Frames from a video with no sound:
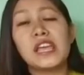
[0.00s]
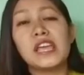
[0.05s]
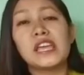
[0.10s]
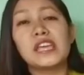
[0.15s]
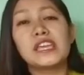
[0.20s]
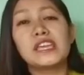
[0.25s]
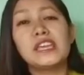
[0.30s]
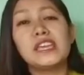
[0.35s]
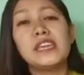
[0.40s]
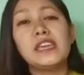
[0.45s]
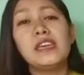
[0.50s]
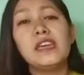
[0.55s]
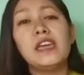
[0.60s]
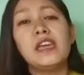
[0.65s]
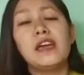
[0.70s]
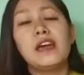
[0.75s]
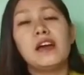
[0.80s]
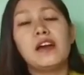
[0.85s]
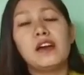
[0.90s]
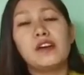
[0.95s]
he
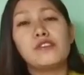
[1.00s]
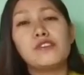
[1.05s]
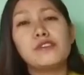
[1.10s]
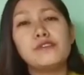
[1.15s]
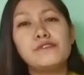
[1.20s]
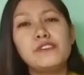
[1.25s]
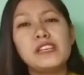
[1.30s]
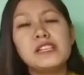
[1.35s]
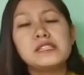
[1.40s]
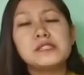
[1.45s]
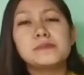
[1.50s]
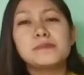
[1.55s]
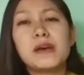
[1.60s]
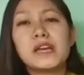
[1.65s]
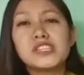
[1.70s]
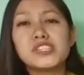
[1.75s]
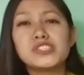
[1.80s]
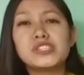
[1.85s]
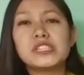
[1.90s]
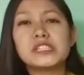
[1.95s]
reveals
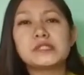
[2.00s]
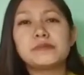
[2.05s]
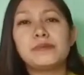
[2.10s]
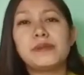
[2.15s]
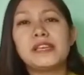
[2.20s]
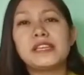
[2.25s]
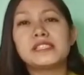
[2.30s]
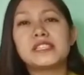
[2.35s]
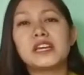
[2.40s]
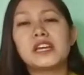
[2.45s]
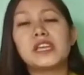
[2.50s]
much displeasure.